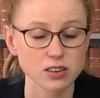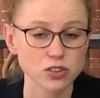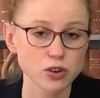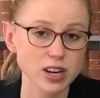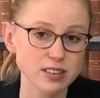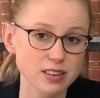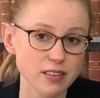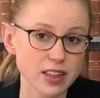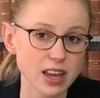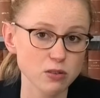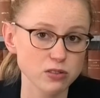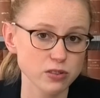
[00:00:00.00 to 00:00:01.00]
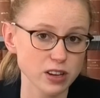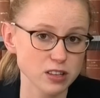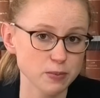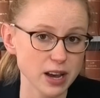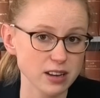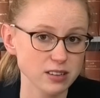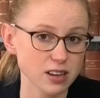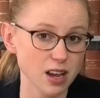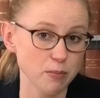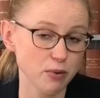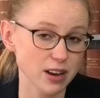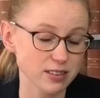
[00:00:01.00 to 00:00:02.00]
Traders can then also expect
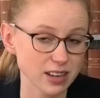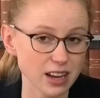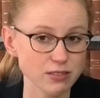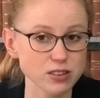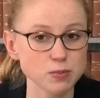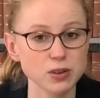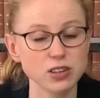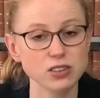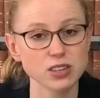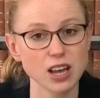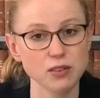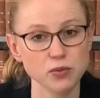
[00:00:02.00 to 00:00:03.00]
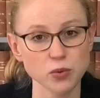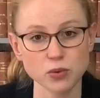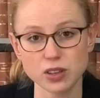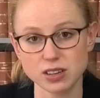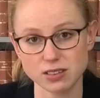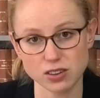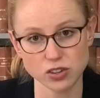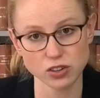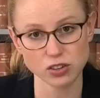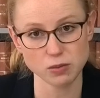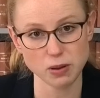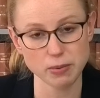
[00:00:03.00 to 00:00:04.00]
a press announcement and for the
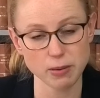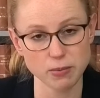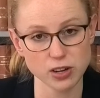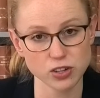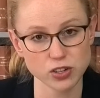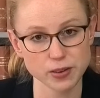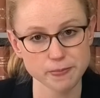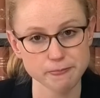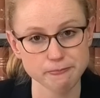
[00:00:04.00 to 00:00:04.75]
decision to be published.